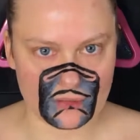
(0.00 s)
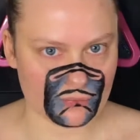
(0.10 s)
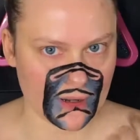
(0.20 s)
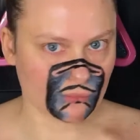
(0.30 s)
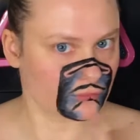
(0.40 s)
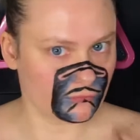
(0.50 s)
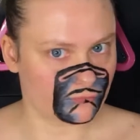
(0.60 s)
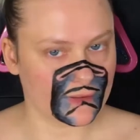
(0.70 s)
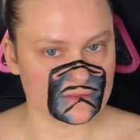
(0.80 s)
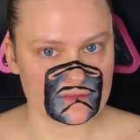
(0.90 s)
around the
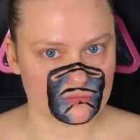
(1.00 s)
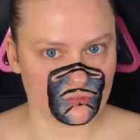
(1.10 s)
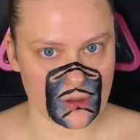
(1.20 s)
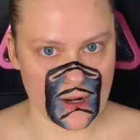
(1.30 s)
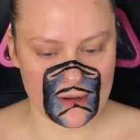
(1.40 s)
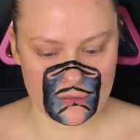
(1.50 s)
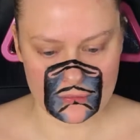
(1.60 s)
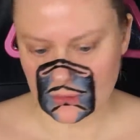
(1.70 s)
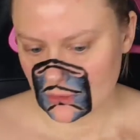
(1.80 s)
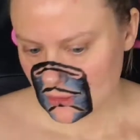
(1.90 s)
vents for now.
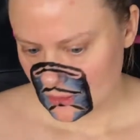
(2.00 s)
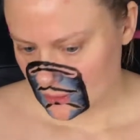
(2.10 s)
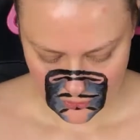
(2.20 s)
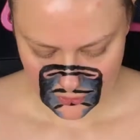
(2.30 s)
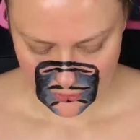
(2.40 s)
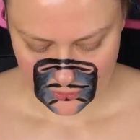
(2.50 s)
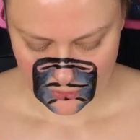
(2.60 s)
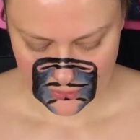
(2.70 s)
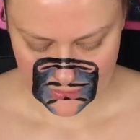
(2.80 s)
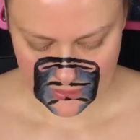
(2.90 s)

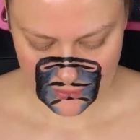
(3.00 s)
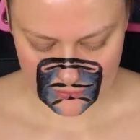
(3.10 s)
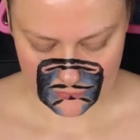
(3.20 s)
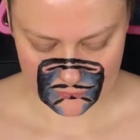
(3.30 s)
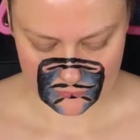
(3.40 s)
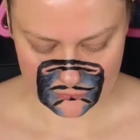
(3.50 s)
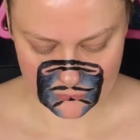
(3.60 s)
Then I'm